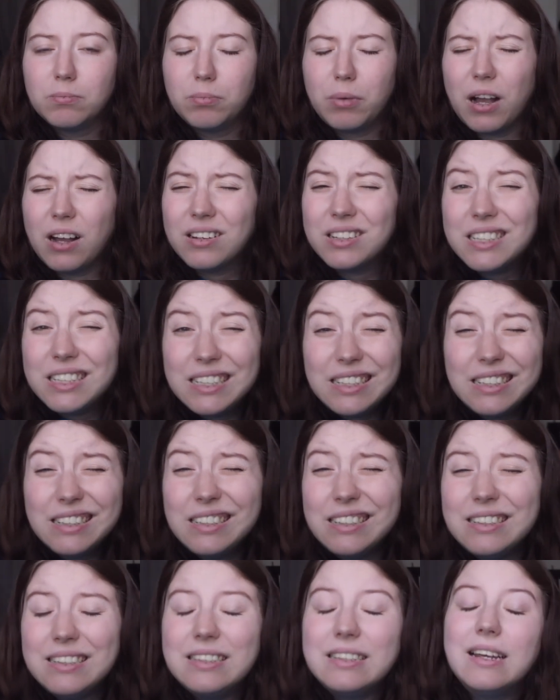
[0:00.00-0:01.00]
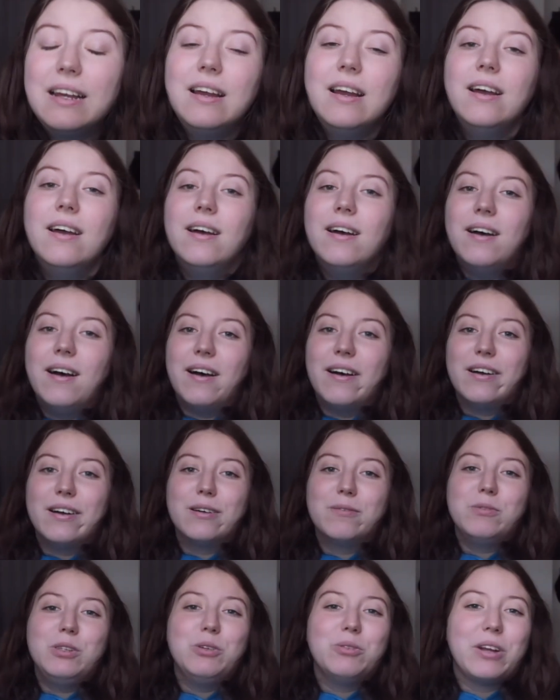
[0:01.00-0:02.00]
boxes.
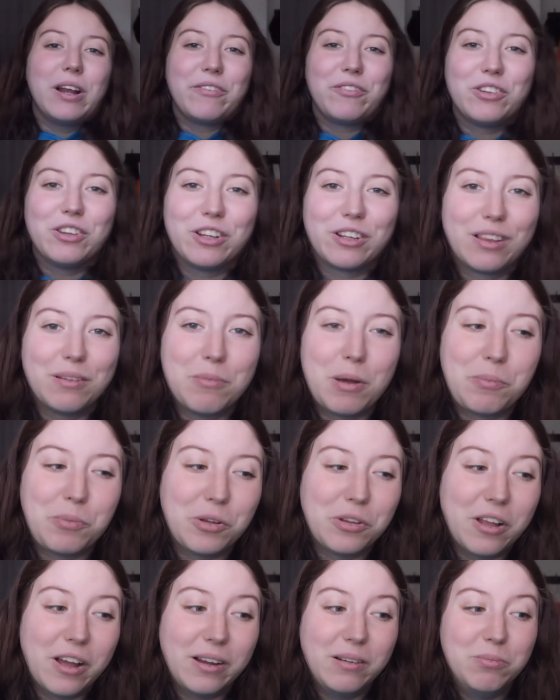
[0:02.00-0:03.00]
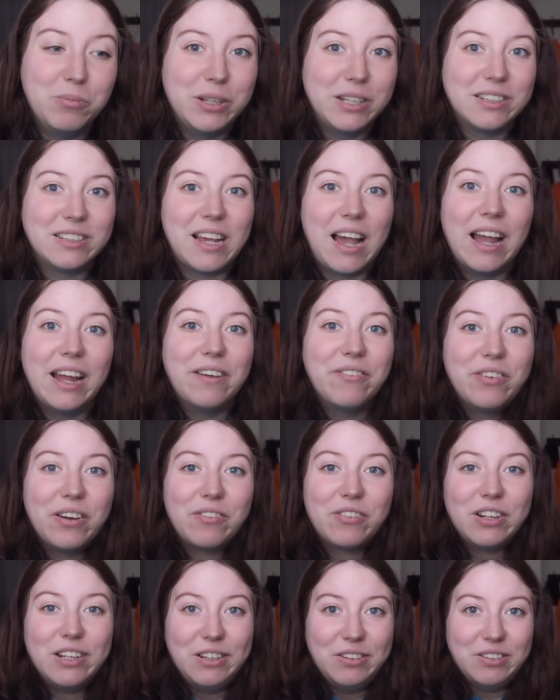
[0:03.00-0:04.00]
You would have to look them up online because I have
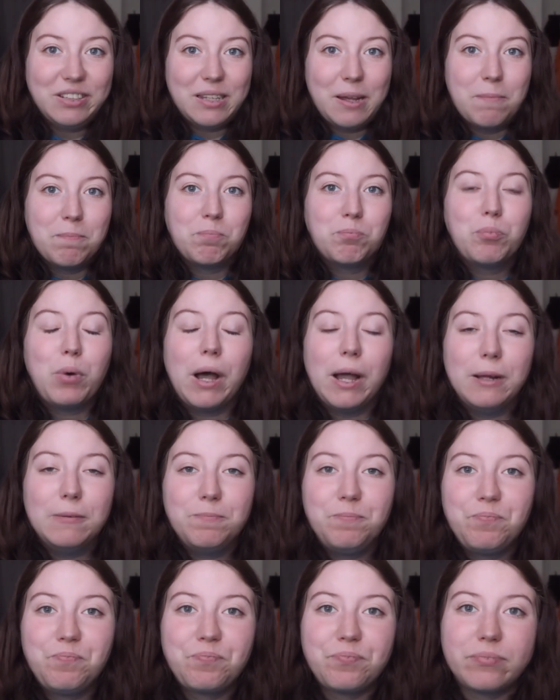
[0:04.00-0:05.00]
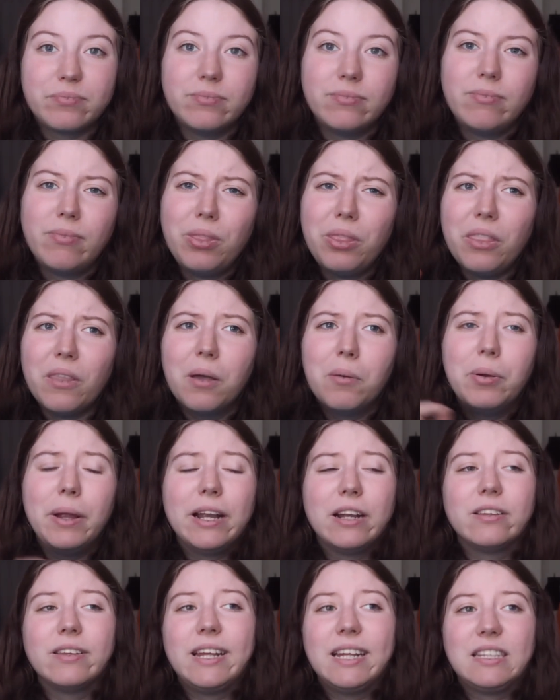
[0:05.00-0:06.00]
never used them, but
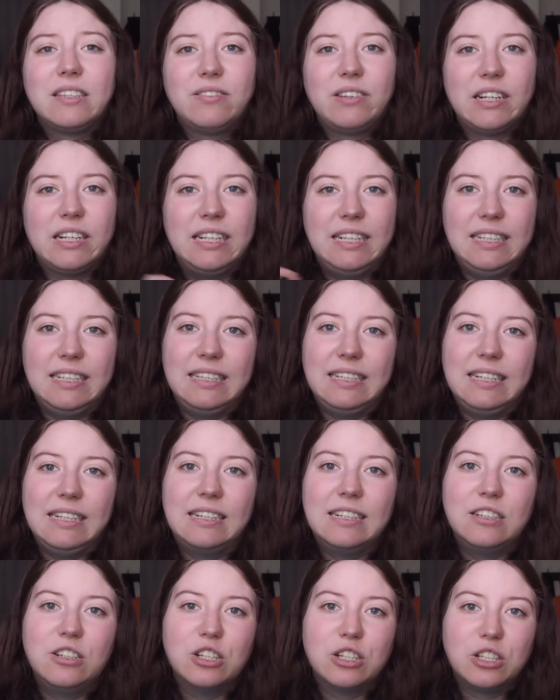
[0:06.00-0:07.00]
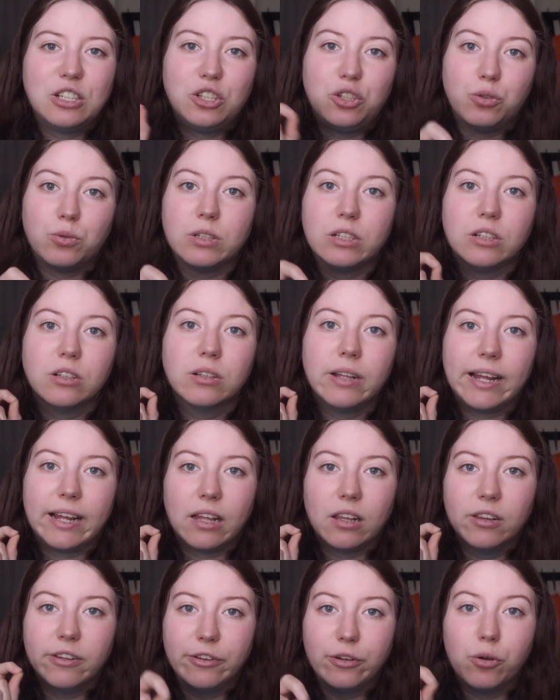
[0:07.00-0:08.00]
Apparently it's very easy to just drill
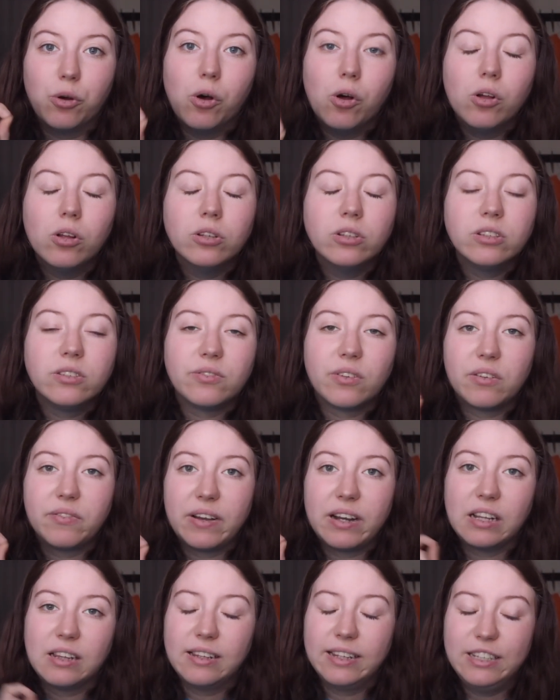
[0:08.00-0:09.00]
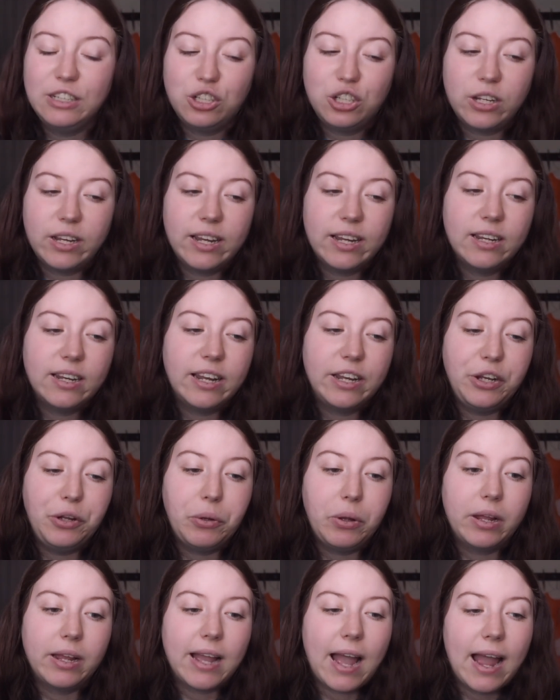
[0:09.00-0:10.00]
like little holes for ventilation, and you
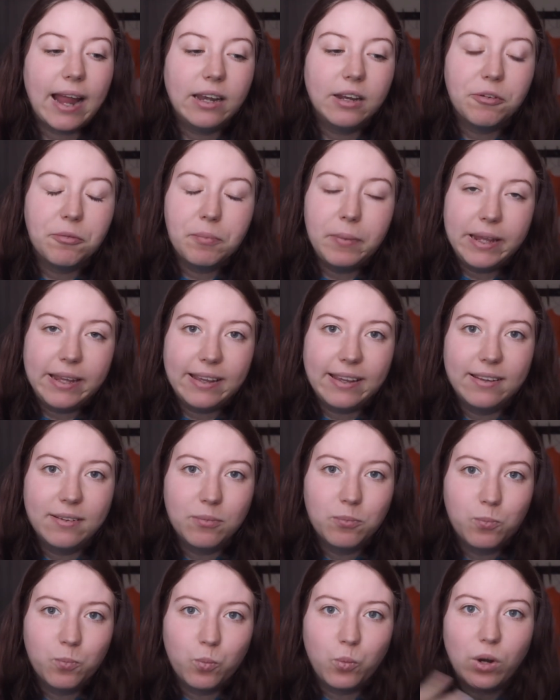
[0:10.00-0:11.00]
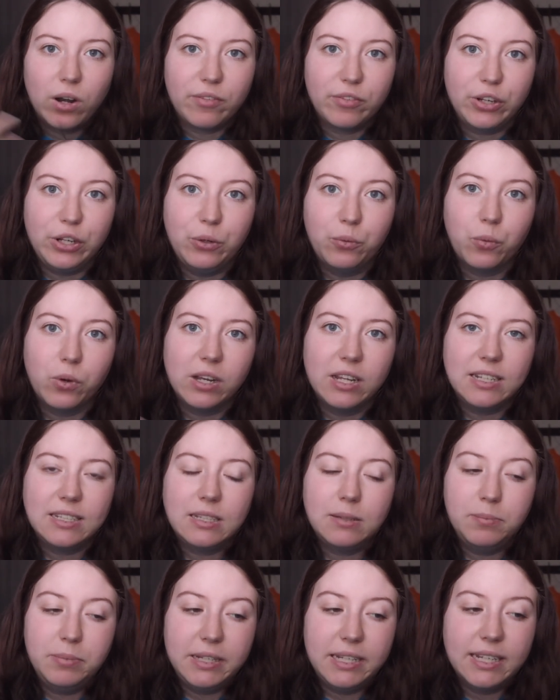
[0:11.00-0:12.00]
can kind of make it whatever you want it
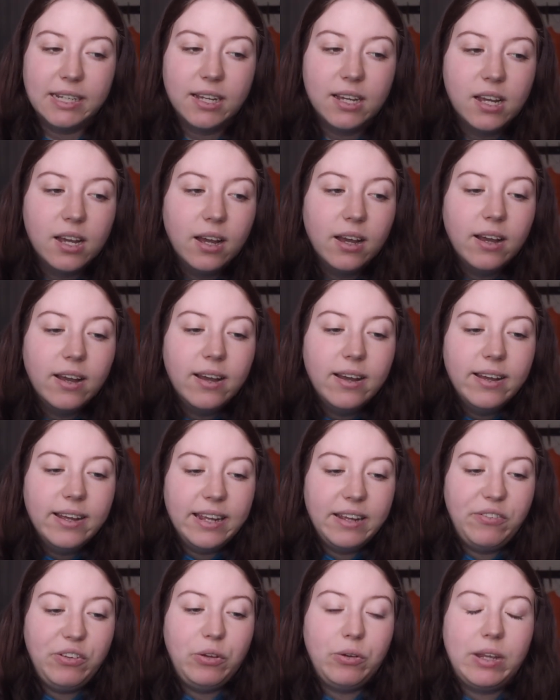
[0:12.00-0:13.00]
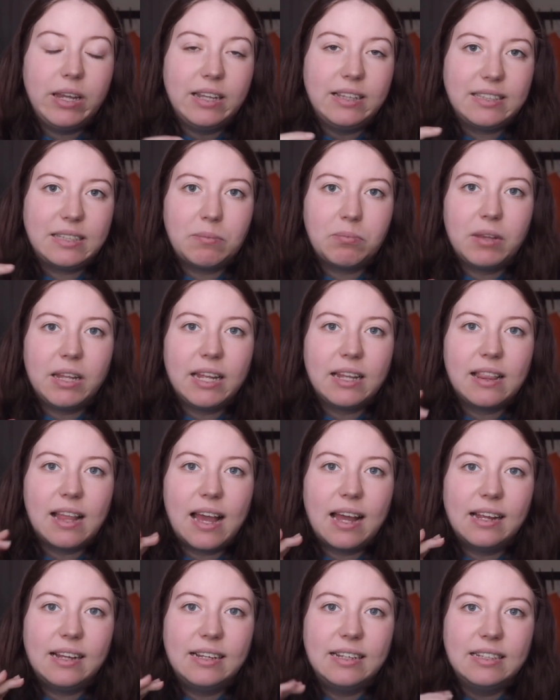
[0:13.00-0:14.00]
to be. If you get something
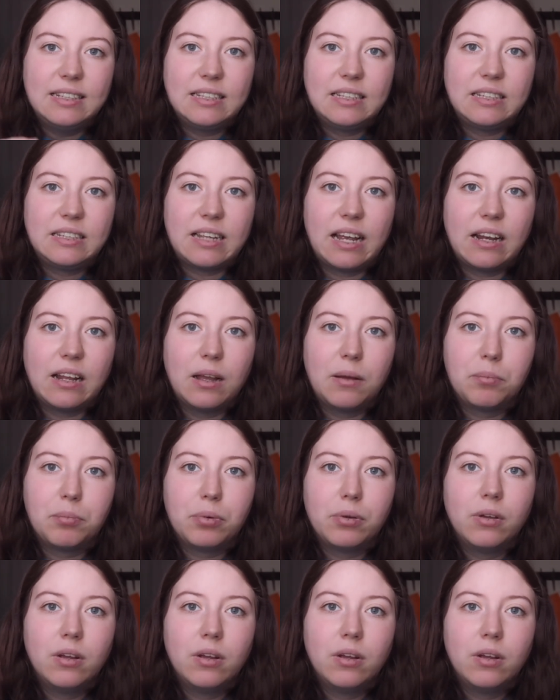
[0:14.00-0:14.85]
that is set up